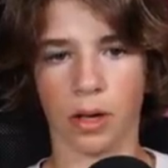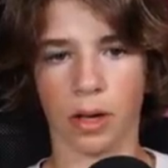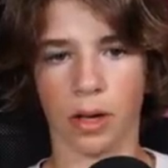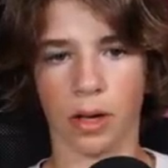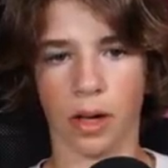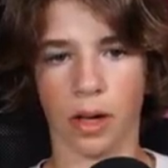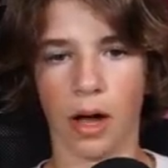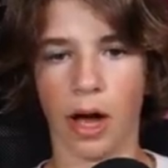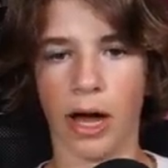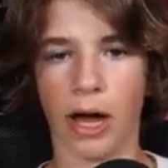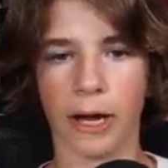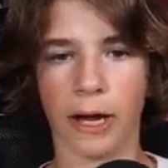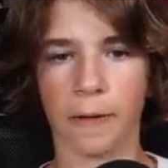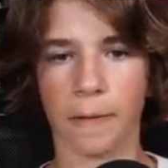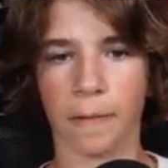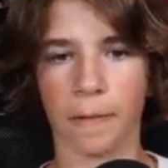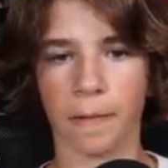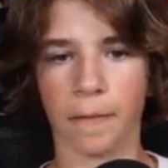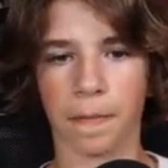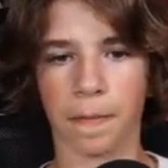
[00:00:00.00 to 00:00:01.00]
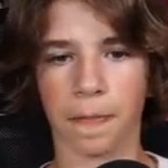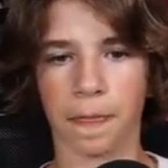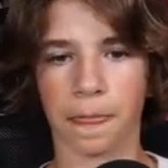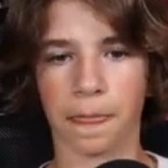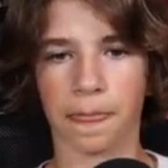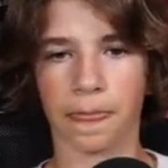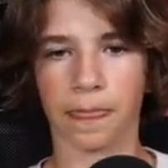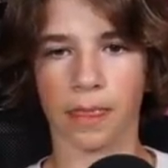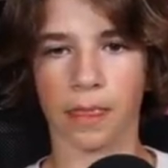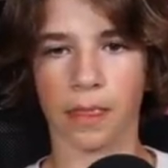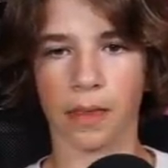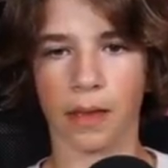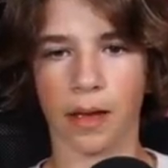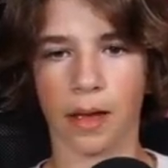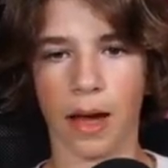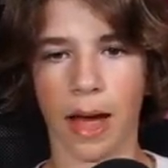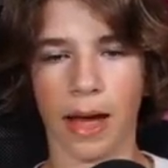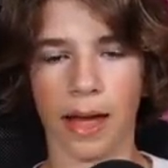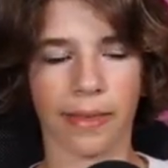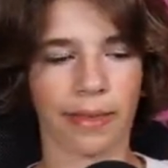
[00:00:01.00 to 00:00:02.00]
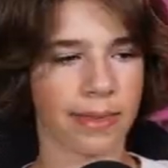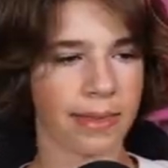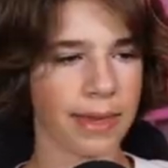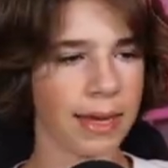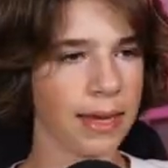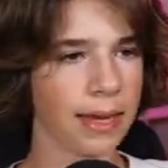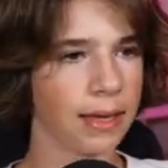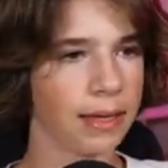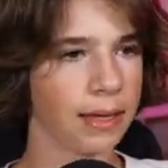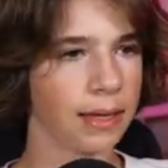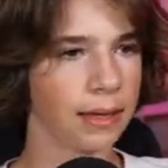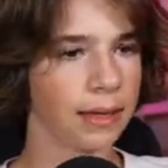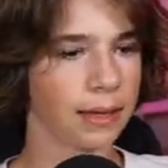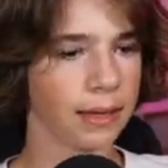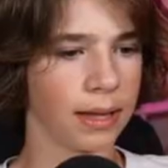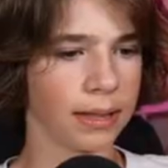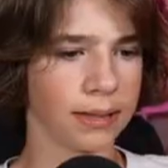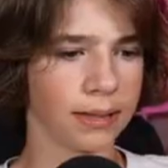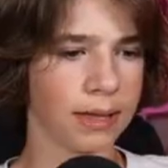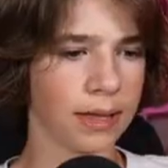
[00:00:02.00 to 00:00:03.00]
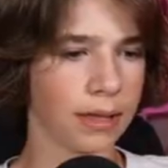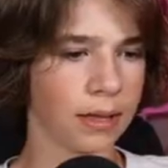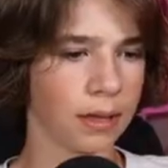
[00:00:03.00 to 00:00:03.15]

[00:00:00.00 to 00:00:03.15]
Alright. I think that's it.